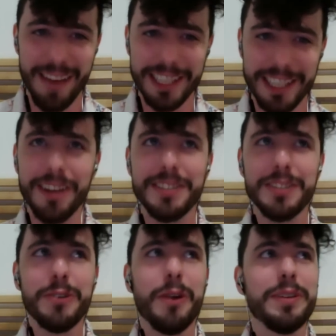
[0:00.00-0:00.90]
He also
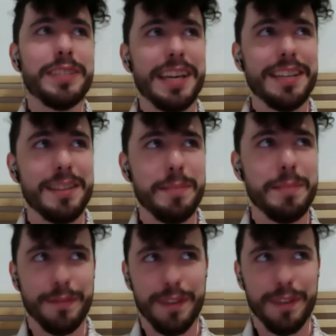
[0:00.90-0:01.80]
always has the best
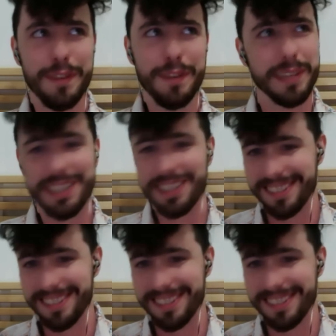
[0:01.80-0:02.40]
Facebook pictures.